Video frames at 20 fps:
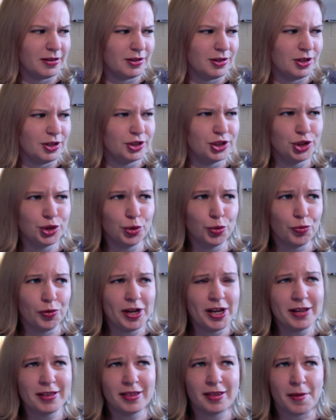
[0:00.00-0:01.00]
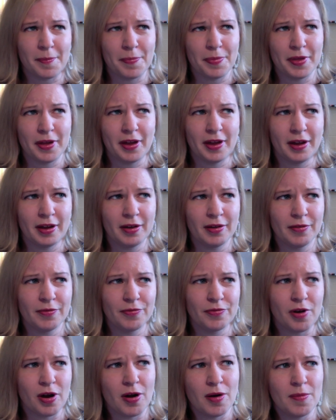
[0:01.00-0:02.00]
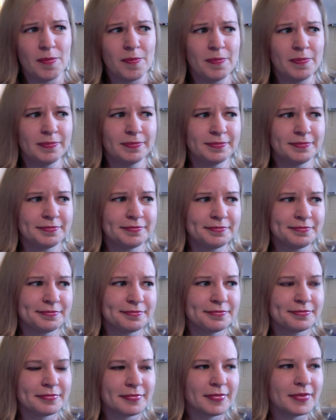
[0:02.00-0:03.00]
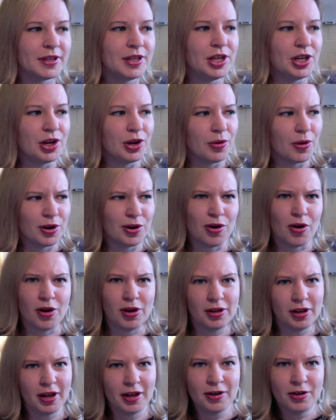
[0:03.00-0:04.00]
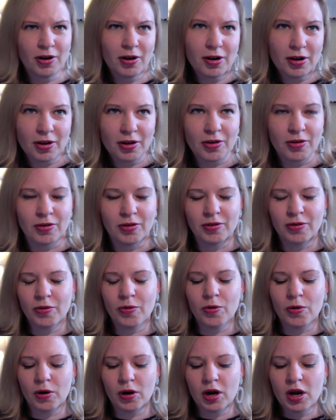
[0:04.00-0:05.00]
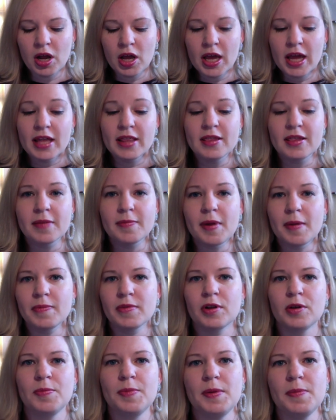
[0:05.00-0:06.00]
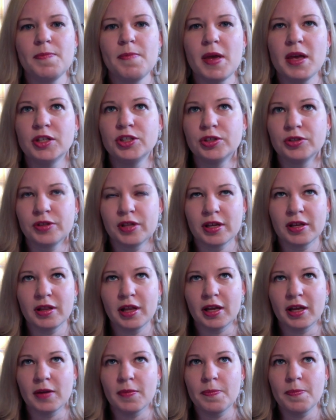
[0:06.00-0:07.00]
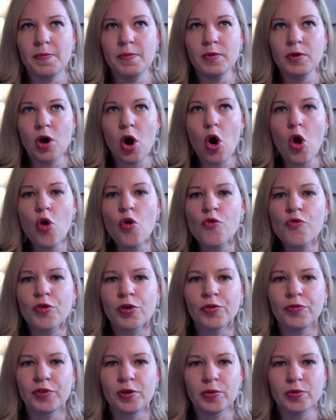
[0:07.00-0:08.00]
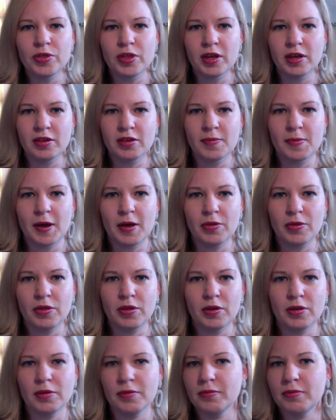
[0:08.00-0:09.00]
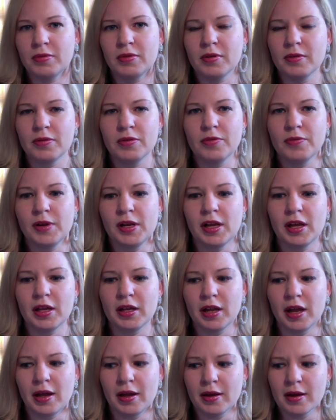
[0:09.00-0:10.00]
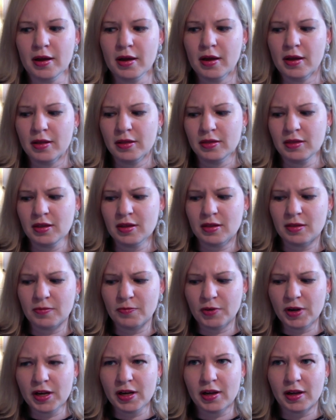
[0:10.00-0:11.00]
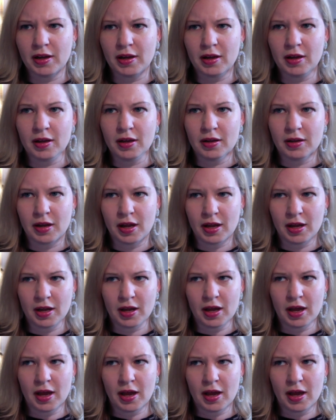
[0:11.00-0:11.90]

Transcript: did you read something from, you know, an online article, or and sometimes it'll be major thing like overview things about the reading, like this reading like